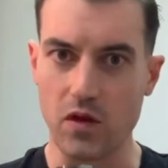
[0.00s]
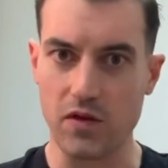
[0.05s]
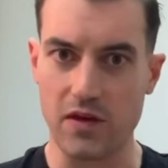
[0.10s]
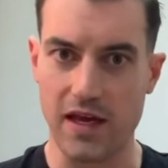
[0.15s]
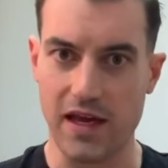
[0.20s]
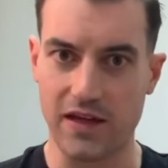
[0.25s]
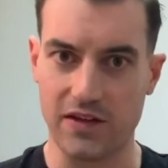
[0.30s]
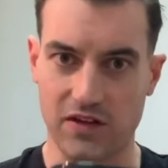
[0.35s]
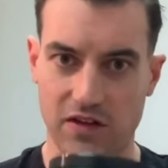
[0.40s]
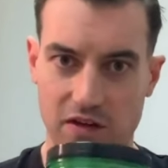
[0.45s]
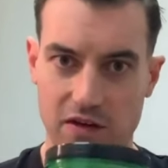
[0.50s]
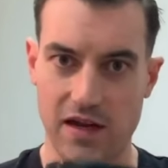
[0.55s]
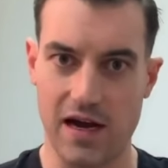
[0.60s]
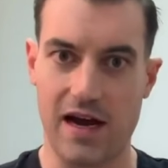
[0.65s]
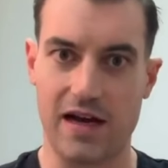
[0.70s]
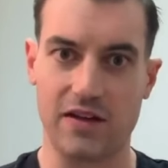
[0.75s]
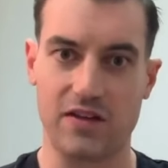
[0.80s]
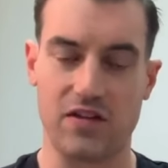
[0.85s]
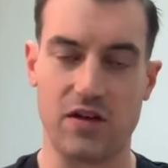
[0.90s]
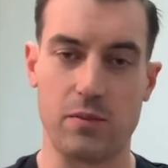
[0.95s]
Okay, it's
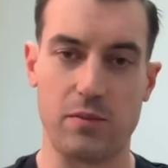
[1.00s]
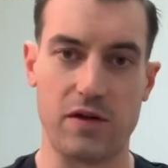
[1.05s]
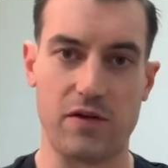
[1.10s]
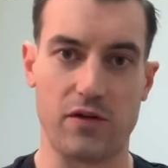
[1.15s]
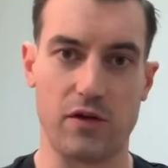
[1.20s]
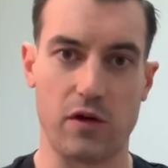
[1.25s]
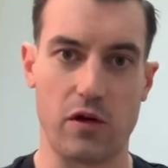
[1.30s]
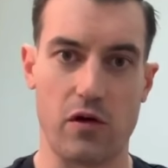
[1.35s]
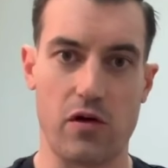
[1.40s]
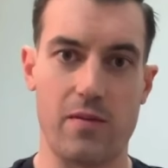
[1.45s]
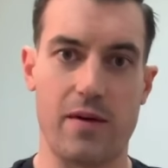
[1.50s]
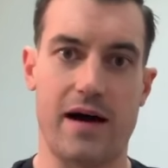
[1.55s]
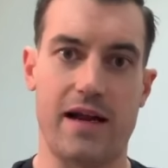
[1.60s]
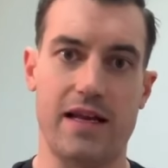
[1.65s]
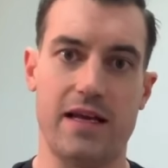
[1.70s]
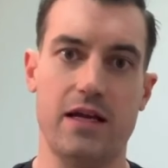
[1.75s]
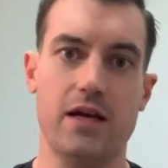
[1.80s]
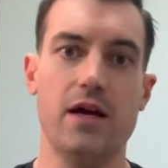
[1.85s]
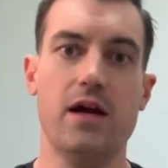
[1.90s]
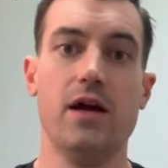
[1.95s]
not simply for lower
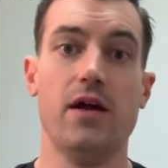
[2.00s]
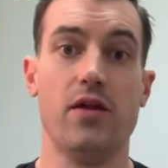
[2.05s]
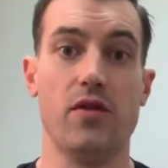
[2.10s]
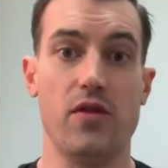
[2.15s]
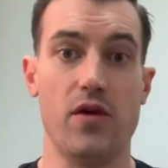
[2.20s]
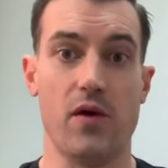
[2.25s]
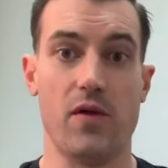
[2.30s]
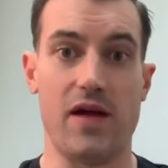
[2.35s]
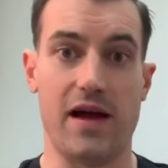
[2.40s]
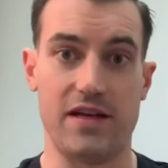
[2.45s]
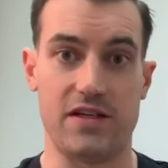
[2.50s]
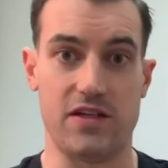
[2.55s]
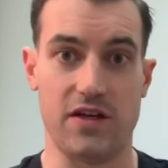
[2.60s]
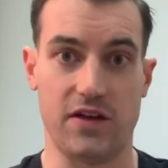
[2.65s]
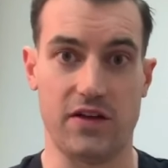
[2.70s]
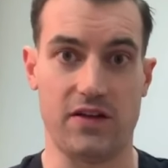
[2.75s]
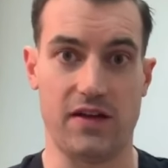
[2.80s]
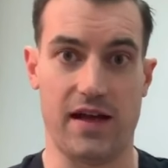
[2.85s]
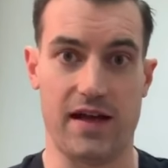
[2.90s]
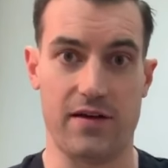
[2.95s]
body, though that
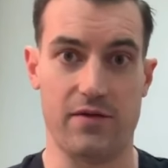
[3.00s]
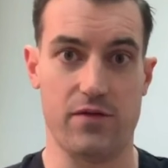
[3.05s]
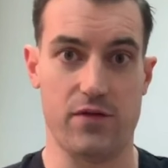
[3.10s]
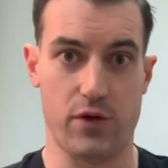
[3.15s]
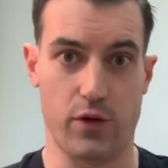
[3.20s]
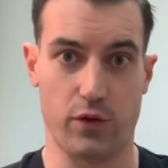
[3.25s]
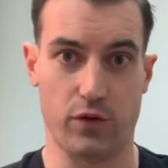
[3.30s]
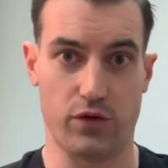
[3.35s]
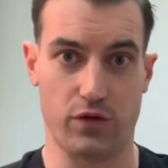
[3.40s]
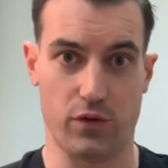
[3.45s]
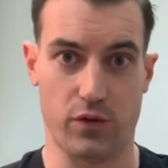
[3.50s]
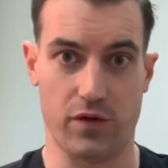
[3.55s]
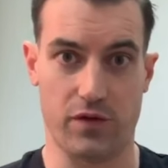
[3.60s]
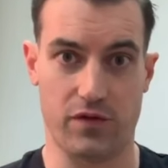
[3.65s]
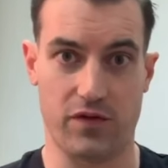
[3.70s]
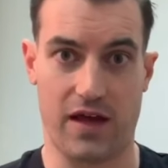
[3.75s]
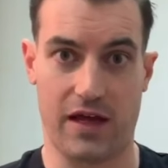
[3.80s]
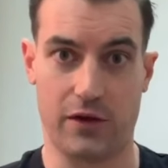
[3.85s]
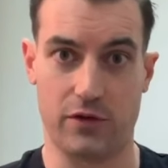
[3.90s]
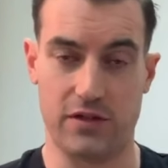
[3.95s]
does have those sort
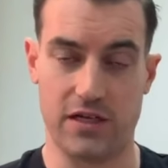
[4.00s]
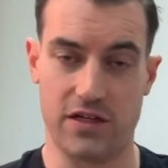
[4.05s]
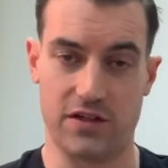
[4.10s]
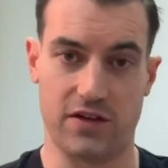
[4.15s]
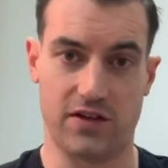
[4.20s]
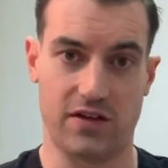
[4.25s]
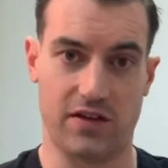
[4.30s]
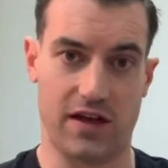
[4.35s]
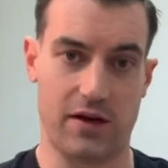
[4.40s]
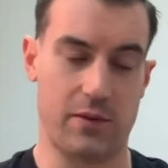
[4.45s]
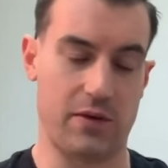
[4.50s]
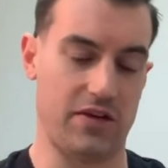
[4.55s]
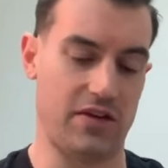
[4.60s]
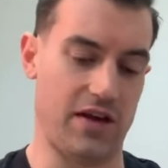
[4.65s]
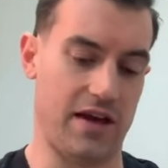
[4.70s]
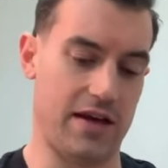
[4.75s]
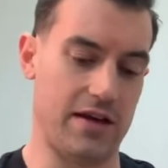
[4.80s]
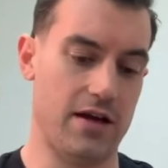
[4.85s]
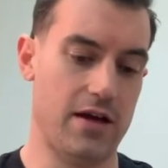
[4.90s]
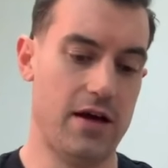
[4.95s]
of connotations, like we
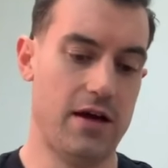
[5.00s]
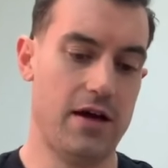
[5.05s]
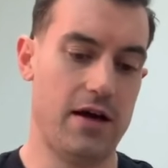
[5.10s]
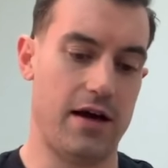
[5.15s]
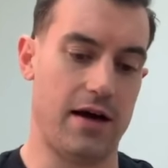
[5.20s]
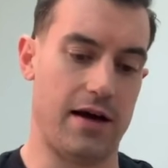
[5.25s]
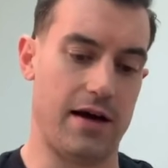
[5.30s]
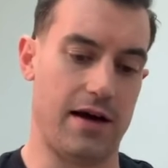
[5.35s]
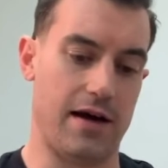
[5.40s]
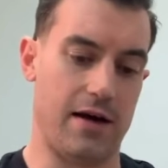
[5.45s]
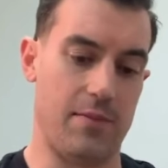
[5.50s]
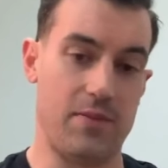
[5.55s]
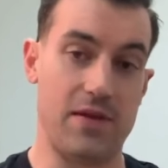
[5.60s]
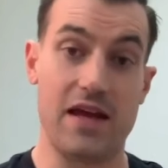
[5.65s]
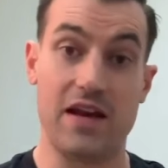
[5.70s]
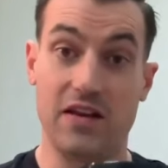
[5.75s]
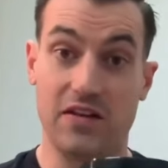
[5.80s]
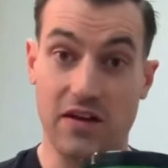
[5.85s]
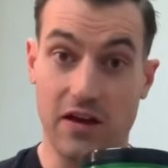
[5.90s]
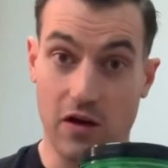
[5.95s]
said.
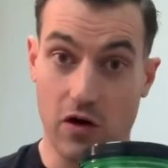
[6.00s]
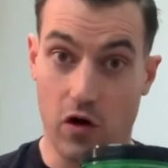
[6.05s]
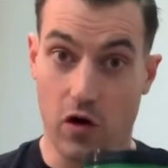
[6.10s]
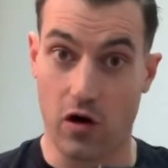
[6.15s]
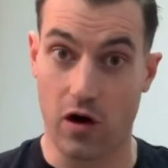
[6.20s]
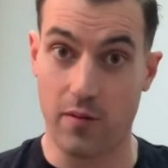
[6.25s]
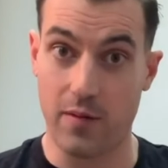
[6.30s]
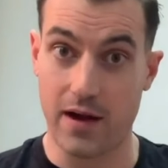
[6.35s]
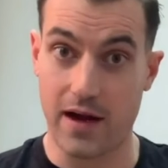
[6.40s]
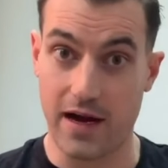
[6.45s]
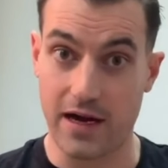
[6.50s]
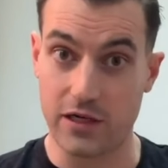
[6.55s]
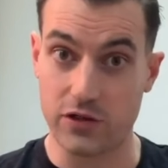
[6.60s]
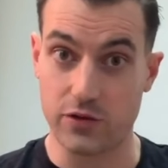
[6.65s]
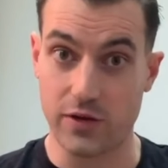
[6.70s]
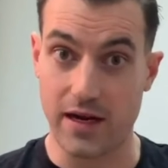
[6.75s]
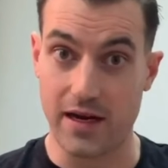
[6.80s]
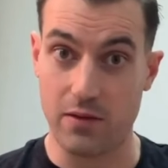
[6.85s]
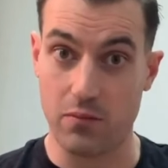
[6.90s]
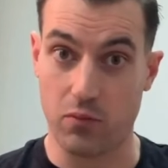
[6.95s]
It is a
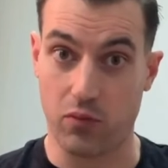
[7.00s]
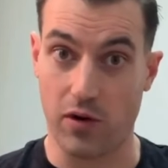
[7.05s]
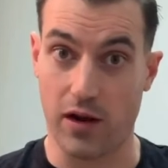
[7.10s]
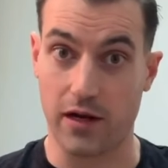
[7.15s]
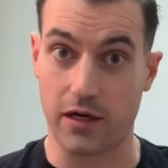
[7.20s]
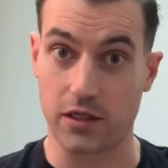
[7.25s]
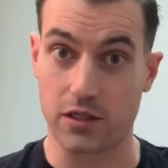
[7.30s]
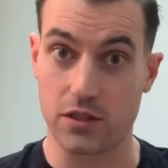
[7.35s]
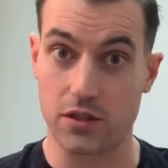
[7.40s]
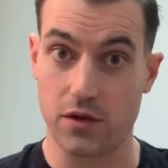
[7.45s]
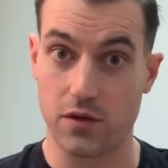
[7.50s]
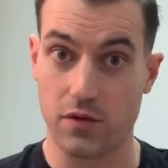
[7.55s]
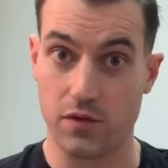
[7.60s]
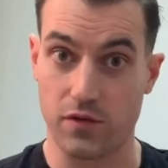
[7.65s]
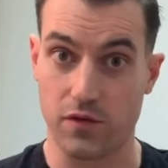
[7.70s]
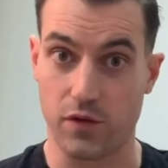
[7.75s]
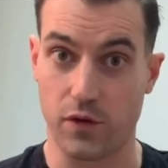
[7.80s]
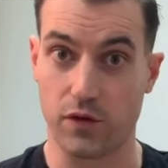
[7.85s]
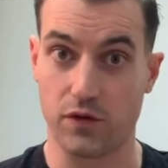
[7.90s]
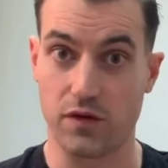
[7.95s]
carbohydrate product,
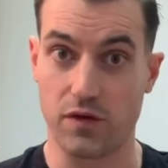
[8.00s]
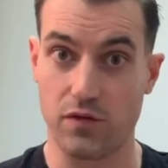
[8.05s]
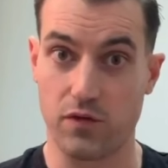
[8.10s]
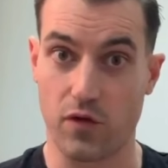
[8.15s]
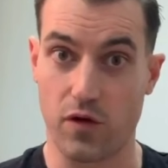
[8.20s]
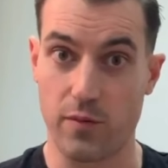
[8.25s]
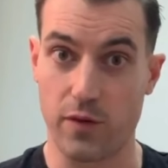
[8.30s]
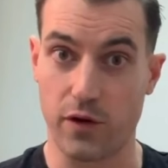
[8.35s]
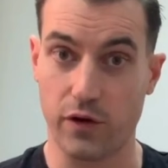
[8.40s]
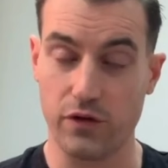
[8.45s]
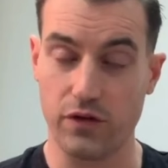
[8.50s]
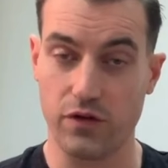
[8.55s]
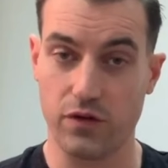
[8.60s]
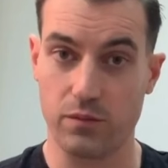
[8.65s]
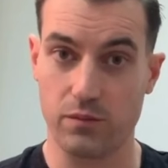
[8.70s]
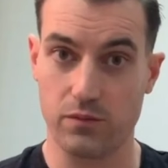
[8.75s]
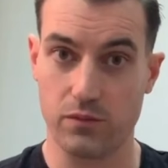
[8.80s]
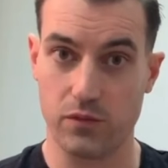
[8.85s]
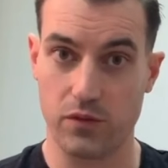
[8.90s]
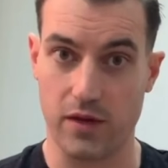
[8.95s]
first and foremost,
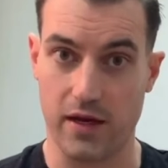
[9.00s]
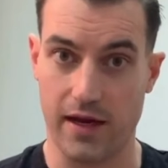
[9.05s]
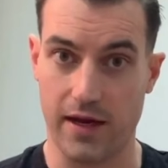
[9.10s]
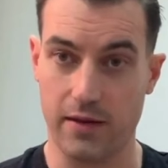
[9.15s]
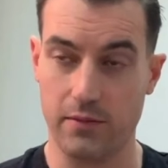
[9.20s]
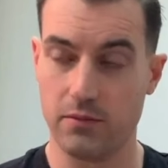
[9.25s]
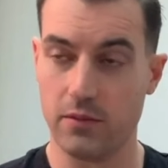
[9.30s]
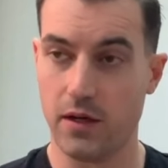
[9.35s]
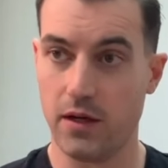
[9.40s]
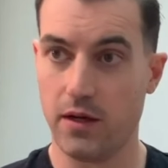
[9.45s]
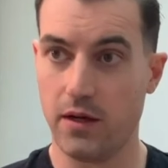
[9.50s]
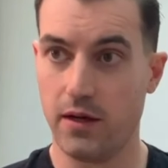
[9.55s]
okay?